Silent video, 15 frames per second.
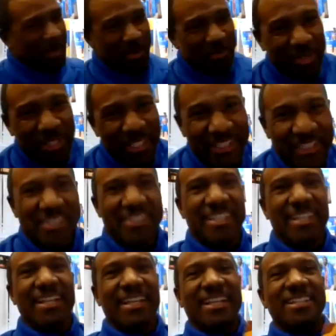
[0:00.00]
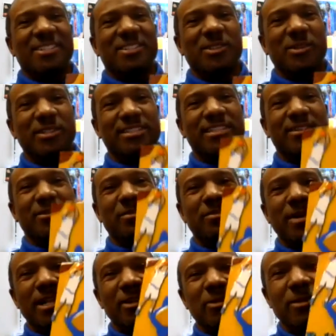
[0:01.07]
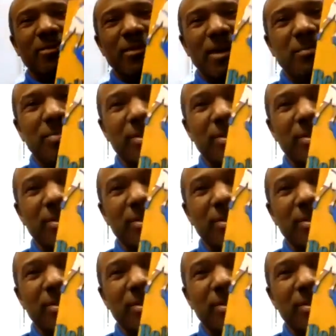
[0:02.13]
of my players, I'll, I'll show it to everybody. One of my